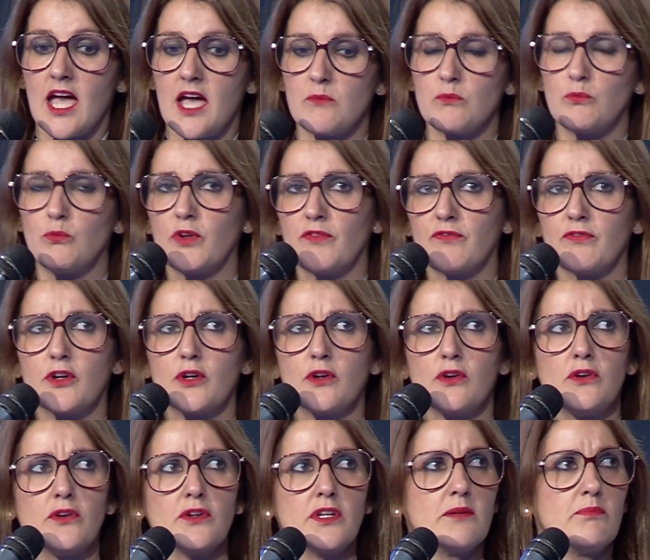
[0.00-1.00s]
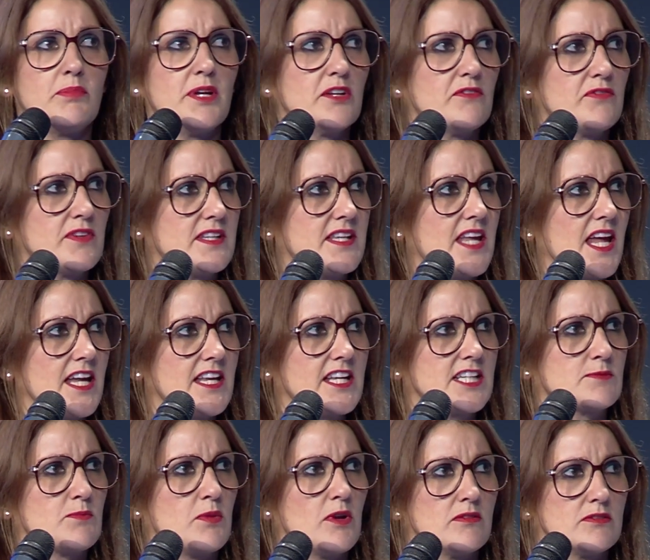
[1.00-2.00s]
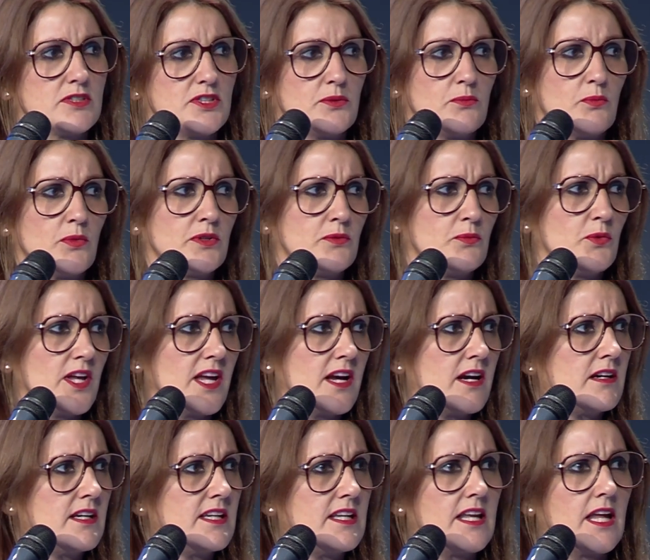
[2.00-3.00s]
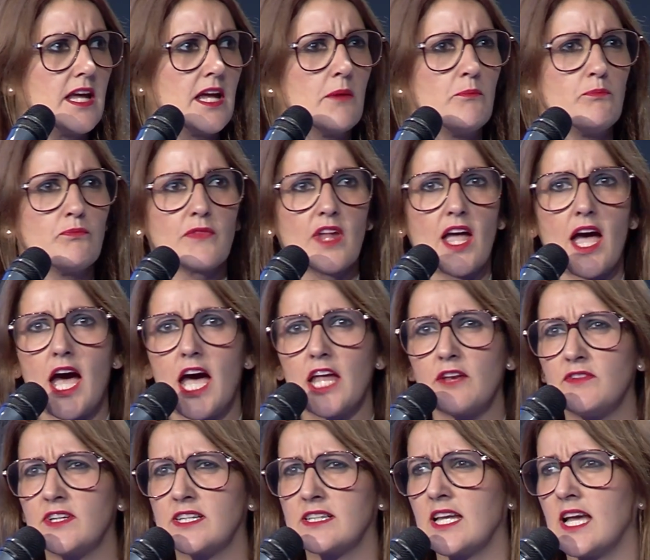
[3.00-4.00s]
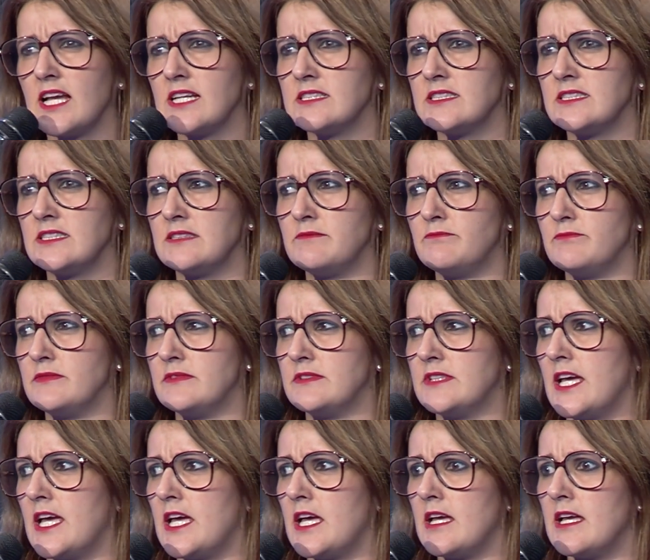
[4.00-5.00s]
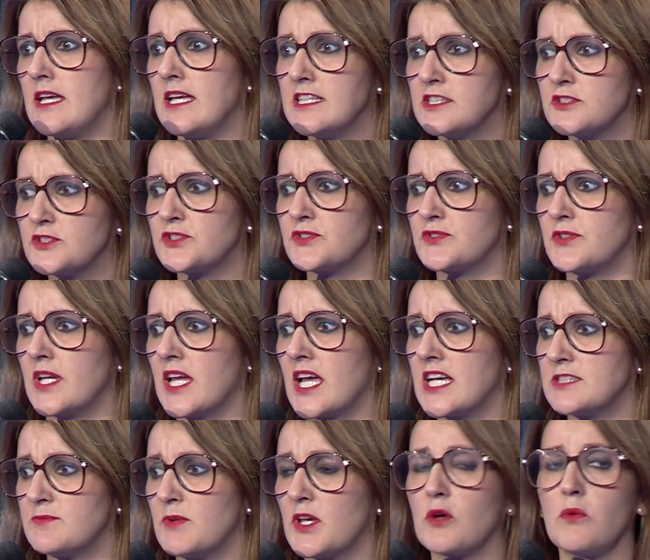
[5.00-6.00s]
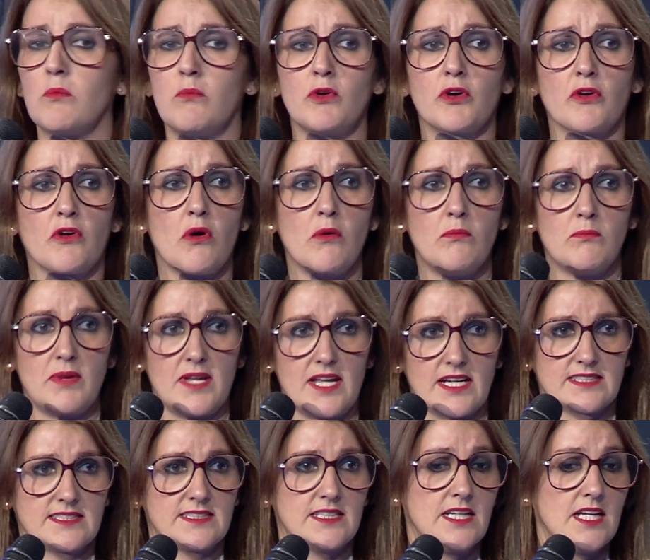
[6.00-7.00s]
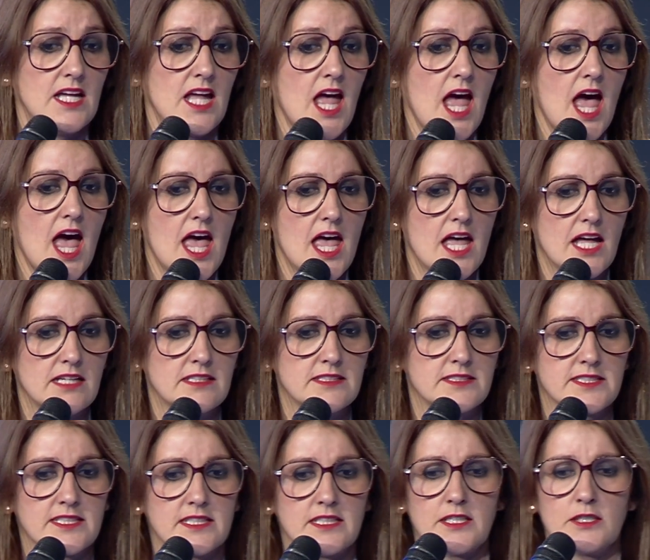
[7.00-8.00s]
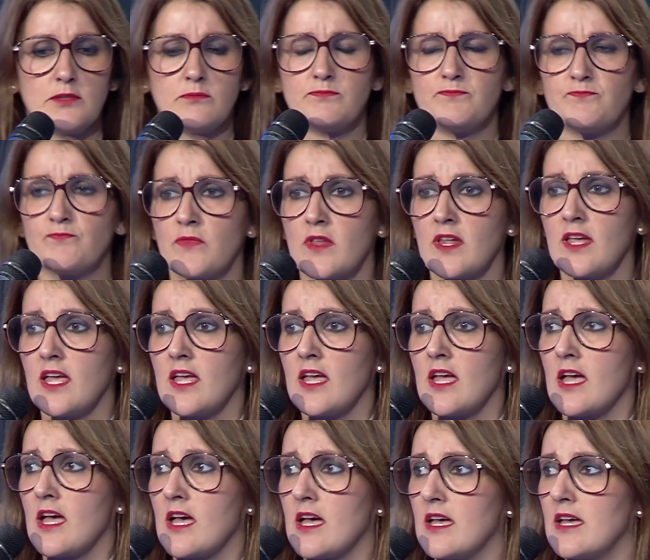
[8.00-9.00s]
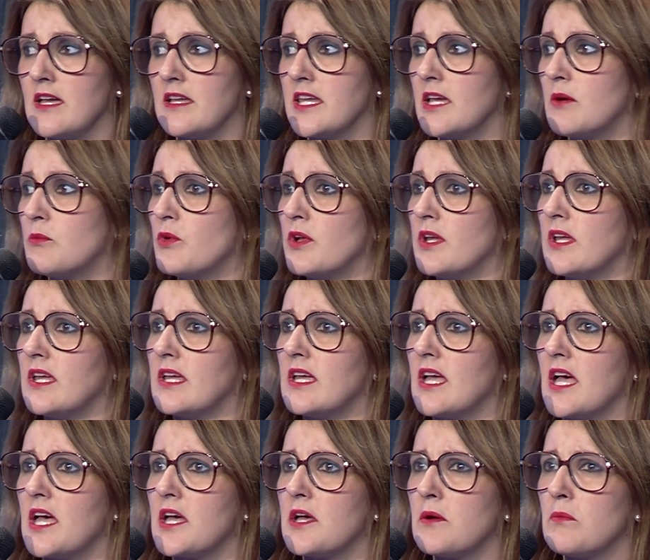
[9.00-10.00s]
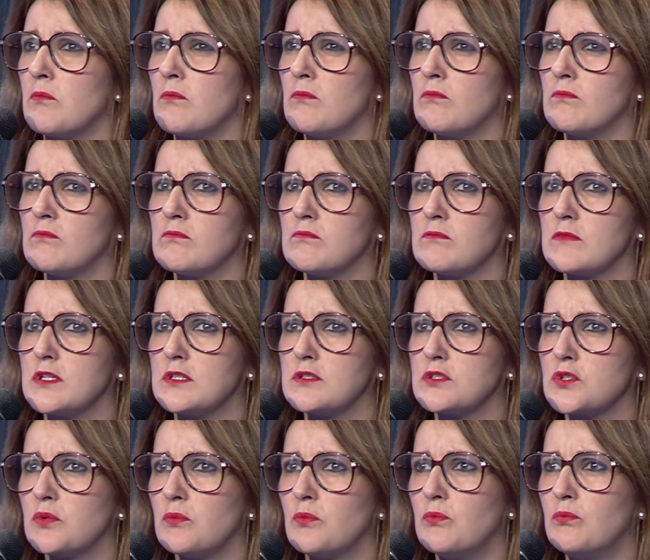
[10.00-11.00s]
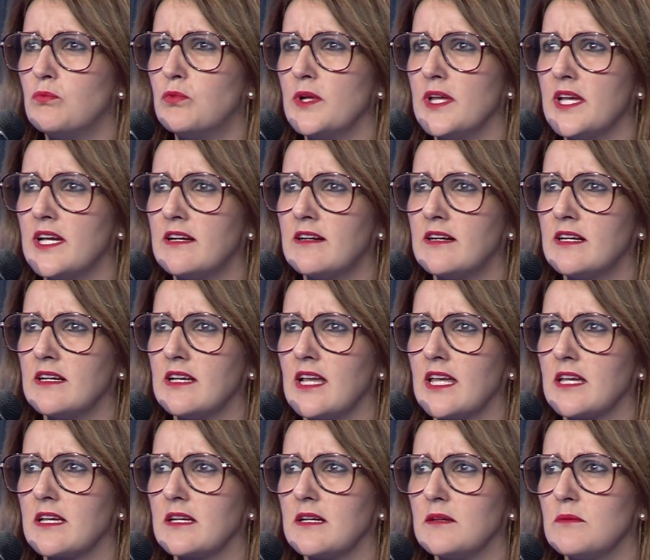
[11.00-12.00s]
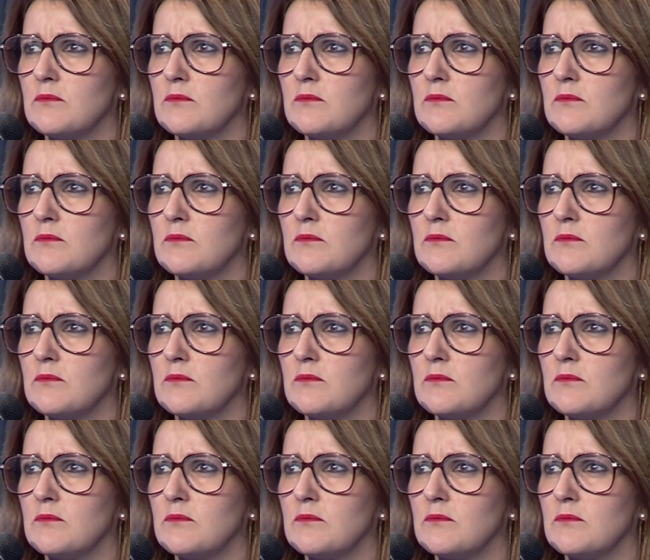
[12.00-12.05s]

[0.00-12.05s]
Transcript: We've got a bit of a data explosion. What we are in the advertising industry has become more complex, and yeah, so we are like.